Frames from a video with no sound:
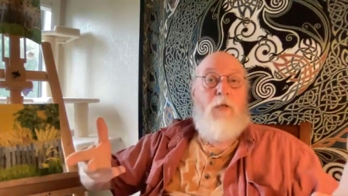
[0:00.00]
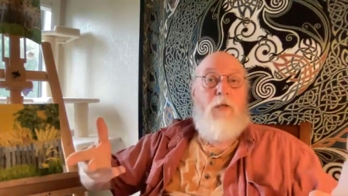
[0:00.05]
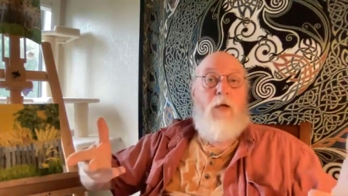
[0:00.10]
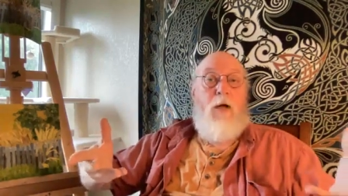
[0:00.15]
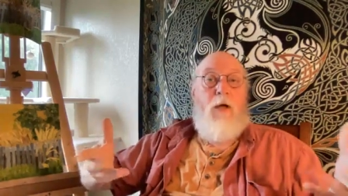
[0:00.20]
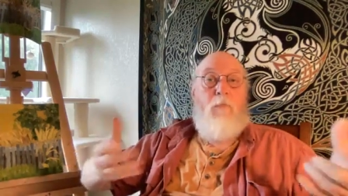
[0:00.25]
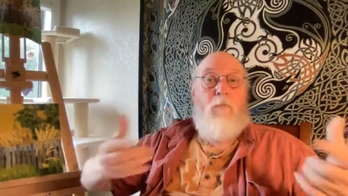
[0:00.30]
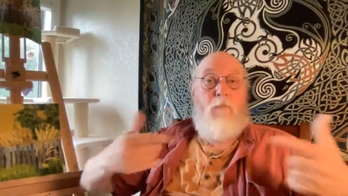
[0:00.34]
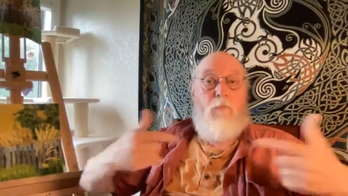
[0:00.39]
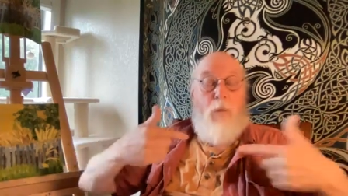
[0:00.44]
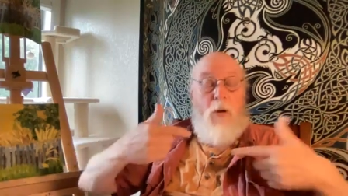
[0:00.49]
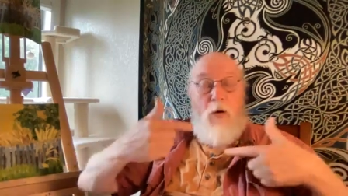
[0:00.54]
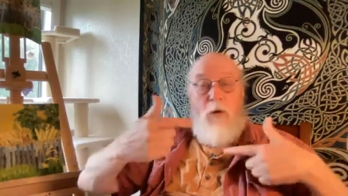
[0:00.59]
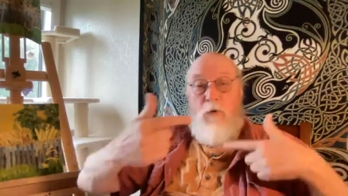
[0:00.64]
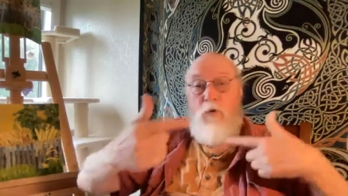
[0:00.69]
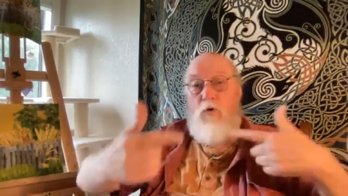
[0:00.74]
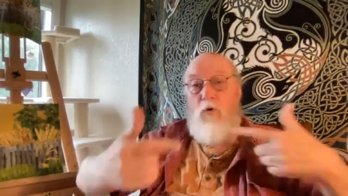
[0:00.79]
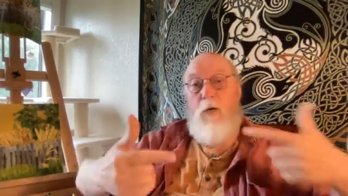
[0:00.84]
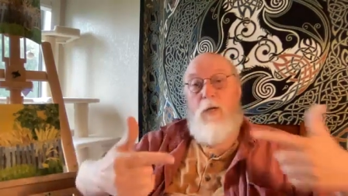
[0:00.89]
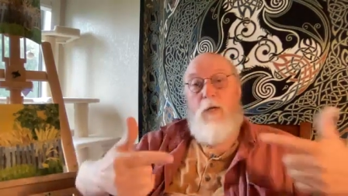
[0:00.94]
that
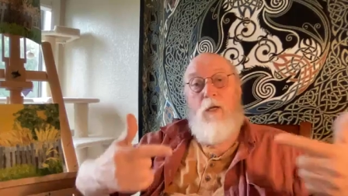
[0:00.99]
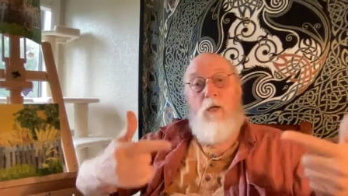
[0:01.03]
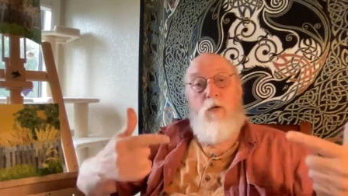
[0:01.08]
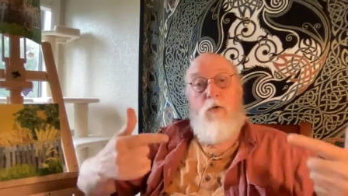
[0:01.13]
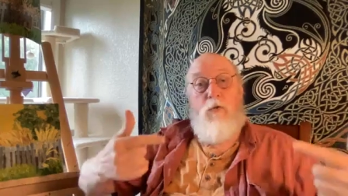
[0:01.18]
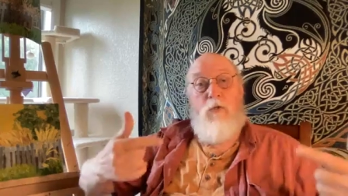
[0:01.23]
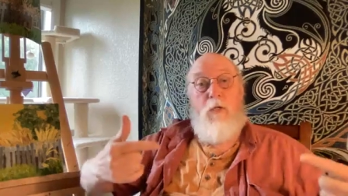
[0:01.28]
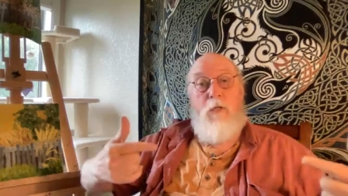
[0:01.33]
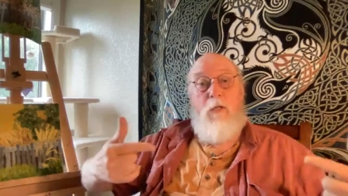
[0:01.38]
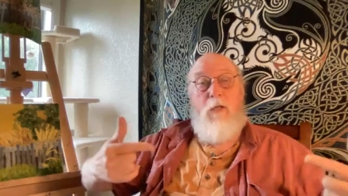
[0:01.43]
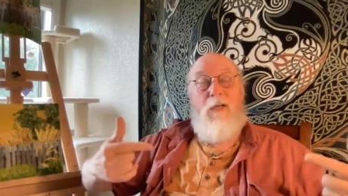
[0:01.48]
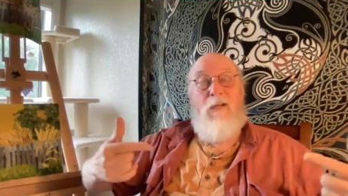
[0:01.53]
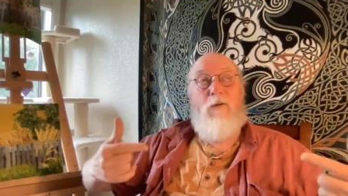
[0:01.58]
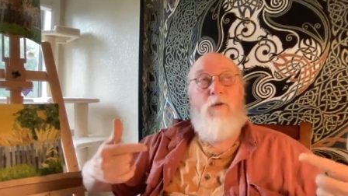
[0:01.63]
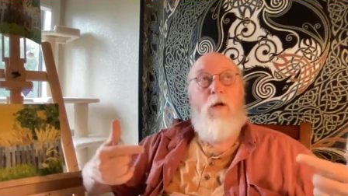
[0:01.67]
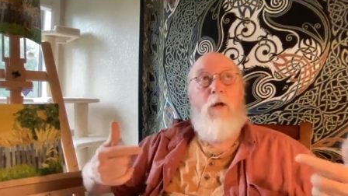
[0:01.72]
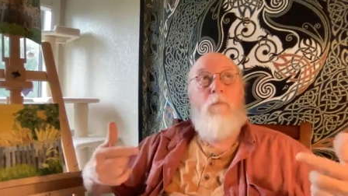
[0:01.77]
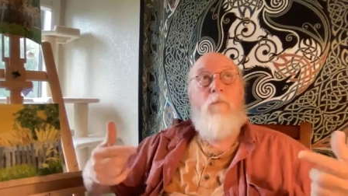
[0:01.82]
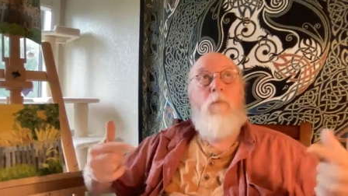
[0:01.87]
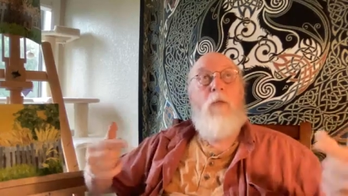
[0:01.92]
parent training using the
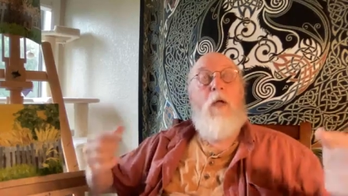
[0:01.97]
internet.